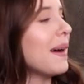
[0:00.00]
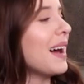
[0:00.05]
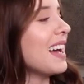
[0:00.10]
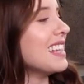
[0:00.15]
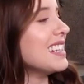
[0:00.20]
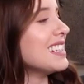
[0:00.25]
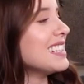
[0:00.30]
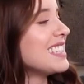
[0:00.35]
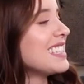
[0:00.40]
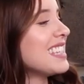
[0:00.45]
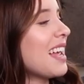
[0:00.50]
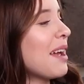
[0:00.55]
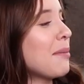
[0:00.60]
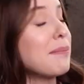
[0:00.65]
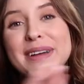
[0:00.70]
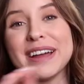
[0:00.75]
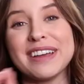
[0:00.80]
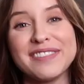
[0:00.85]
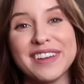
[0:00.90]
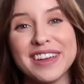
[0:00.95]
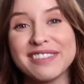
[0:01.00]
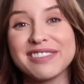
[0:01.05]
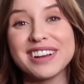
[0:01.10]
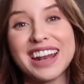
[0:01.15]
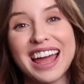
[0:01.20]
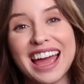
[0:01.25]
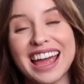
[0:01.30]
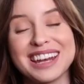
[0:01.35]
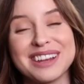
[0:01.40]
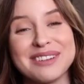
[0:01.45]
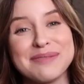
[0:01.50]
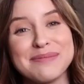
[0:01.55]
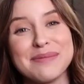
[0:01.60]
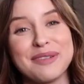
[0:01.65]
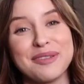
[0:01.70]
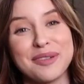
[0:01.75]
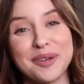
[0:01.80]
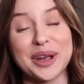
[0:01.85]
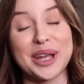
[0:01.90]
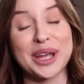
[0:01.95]
but my favorite item
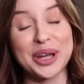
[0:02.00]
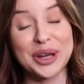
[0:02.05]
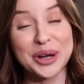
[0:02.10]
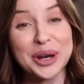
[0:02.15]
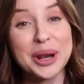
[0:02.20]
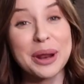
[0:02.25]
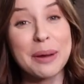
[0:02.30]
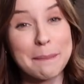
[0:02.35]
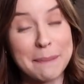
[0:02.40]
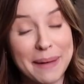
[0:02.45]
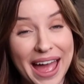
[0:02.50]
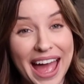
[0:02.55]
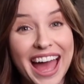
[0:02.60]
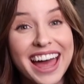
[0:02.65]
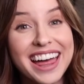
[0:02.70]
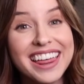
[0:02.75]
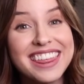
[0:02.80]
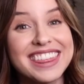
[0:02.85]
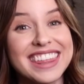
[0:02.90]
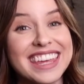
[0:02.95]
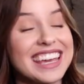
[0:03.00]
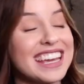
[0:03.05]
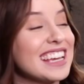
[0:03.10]
for a good bath